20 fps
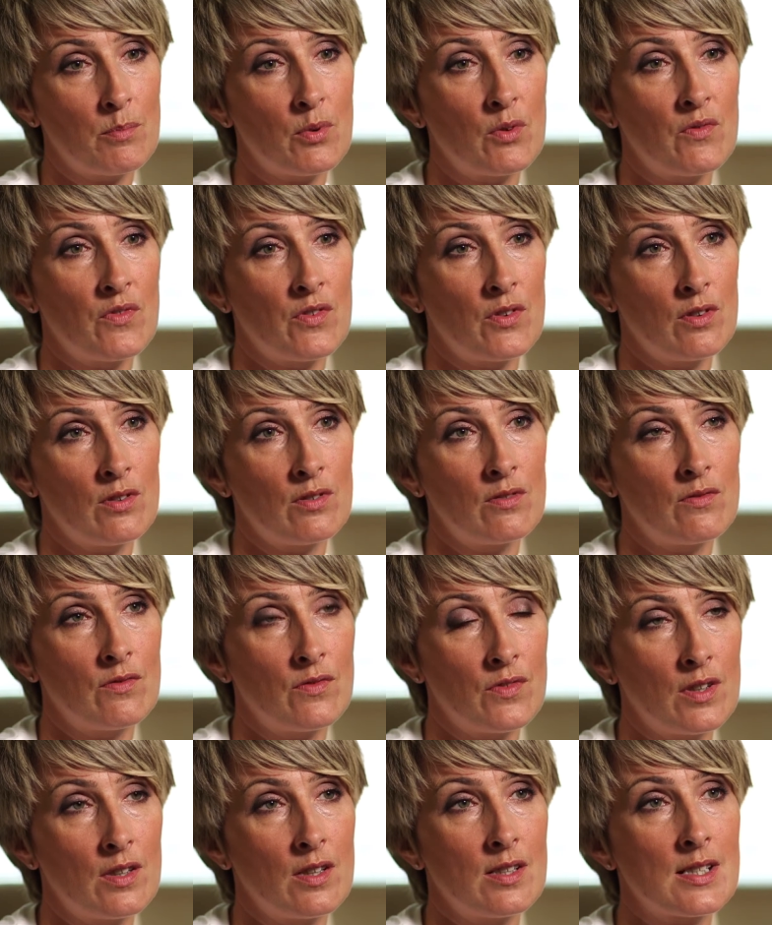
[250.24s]
But for,
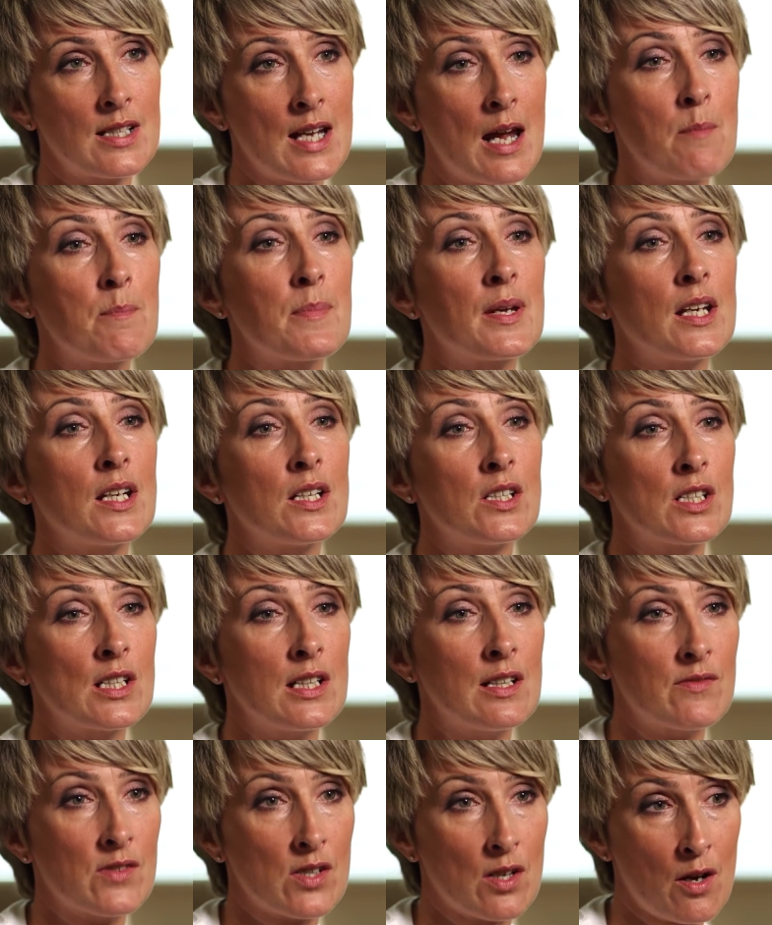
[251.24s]
for the time being
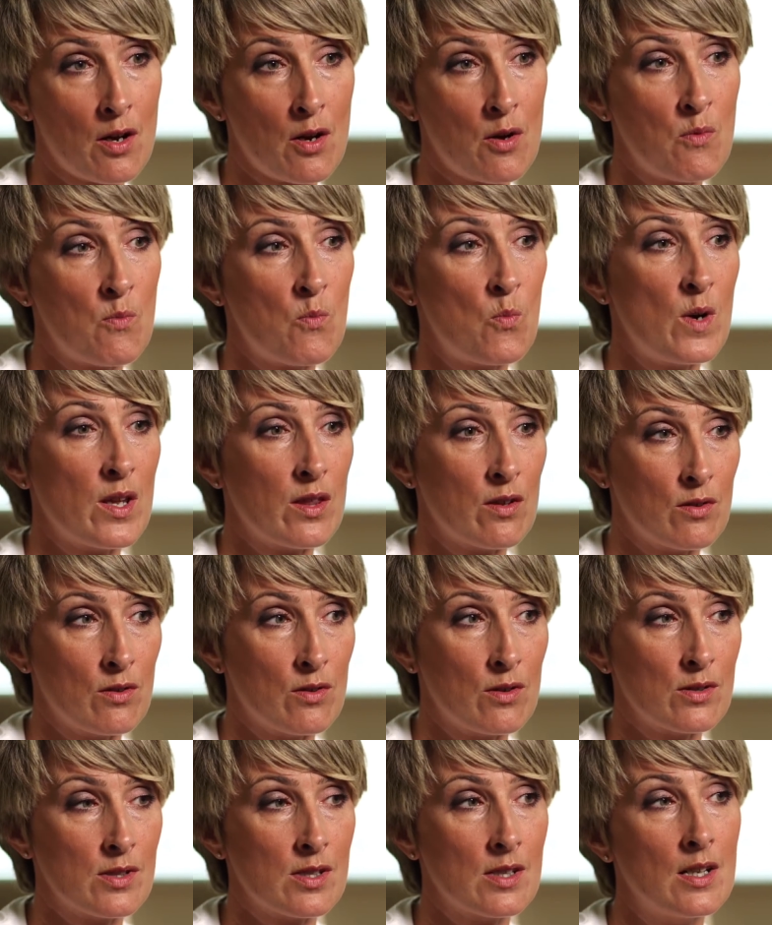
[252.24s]
she lives at home with
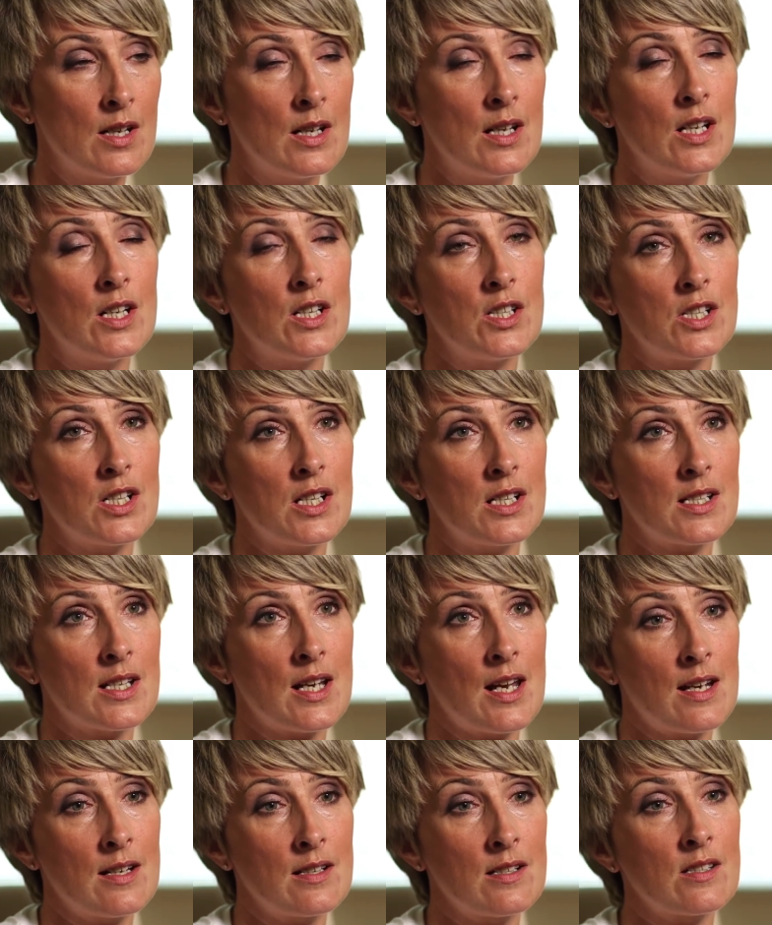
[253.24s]
us, she
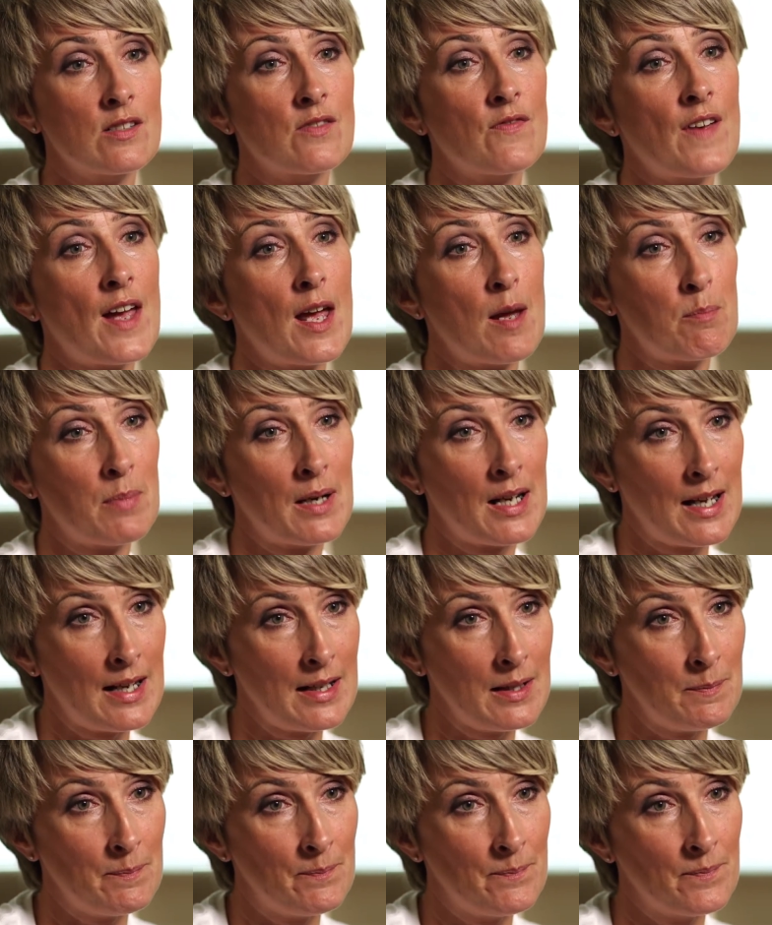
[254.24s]
attends Fair
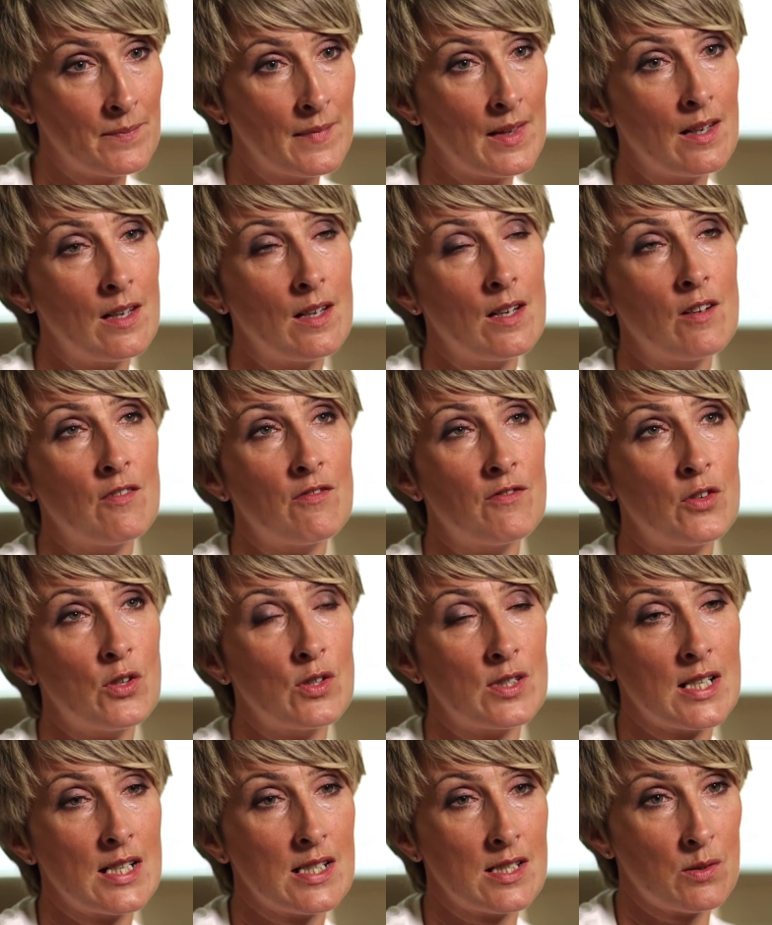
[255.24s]
Play
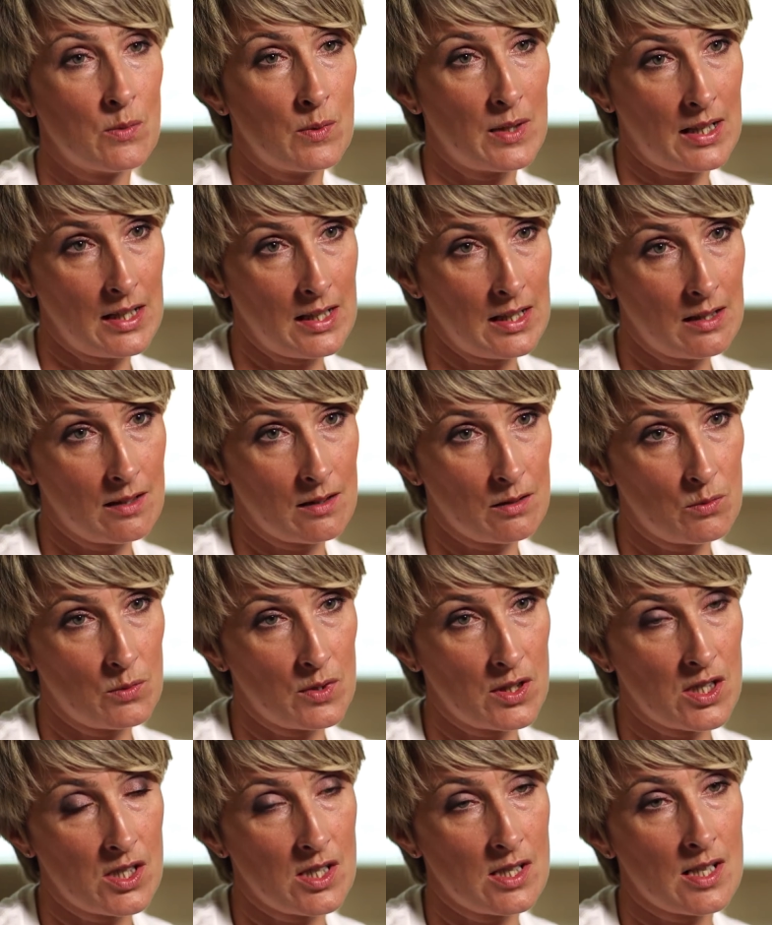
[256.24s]
four days a week
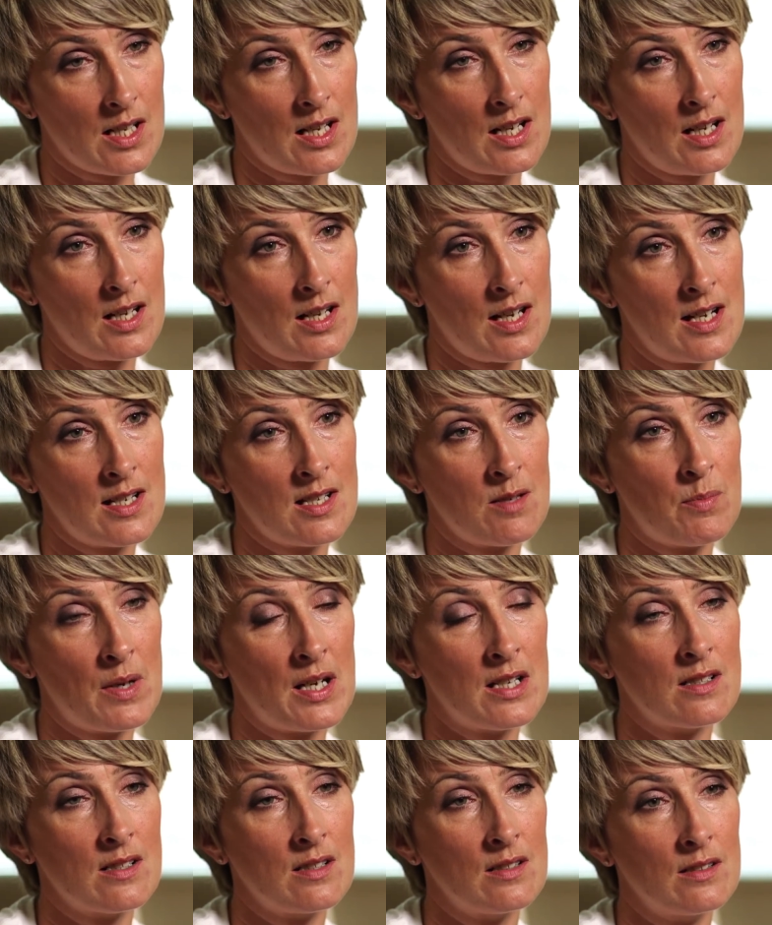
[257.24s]
which is a
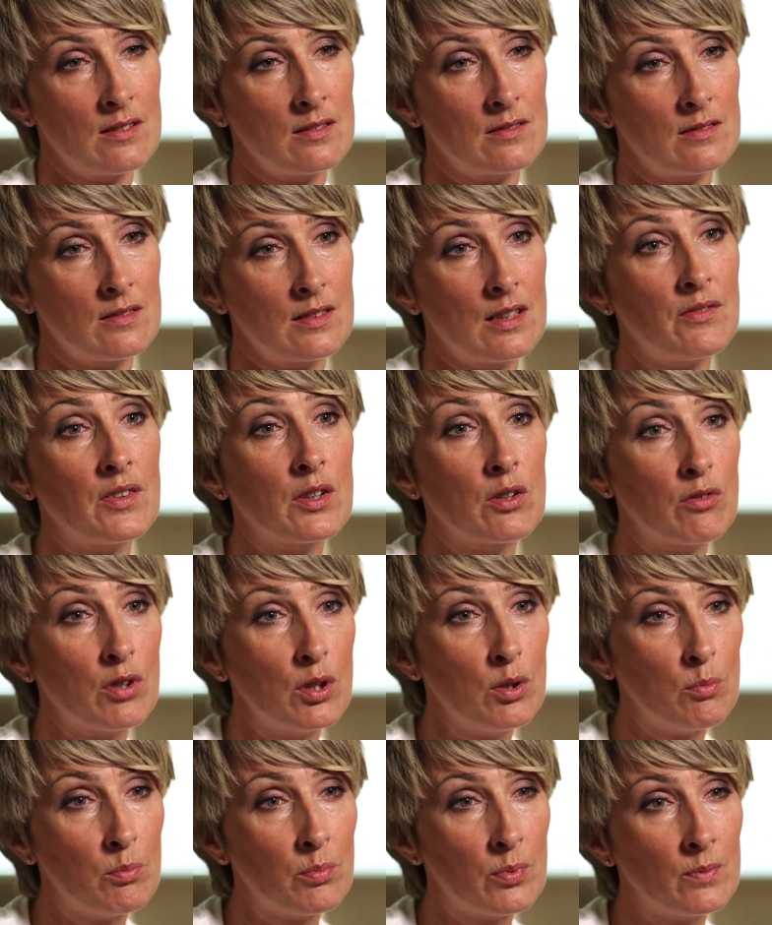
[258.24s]
independent living
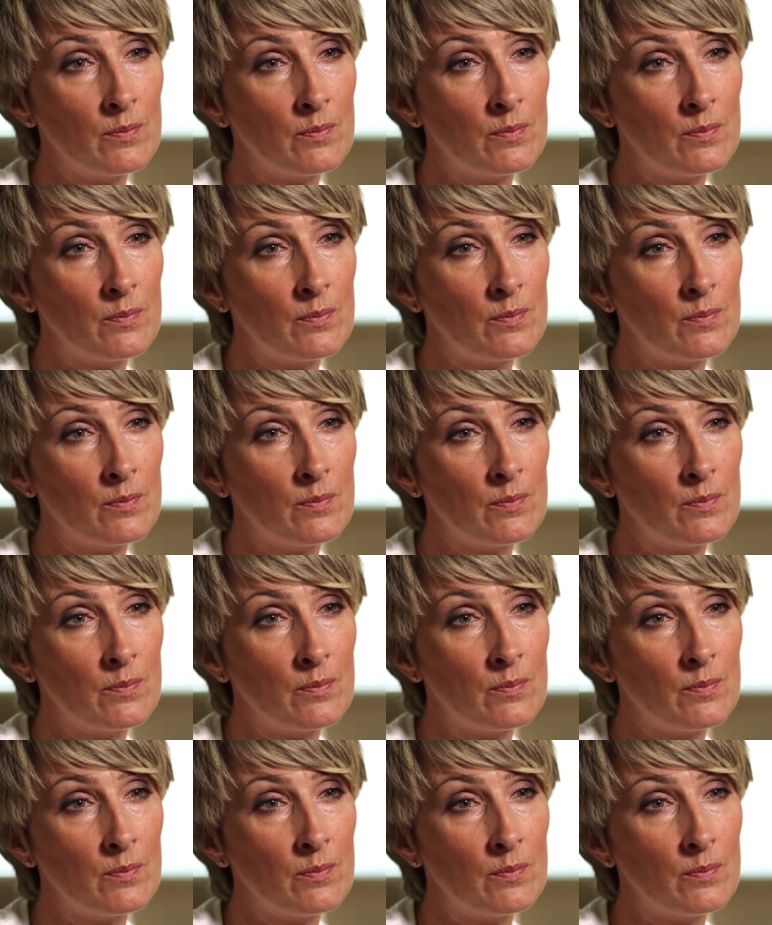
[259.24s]
group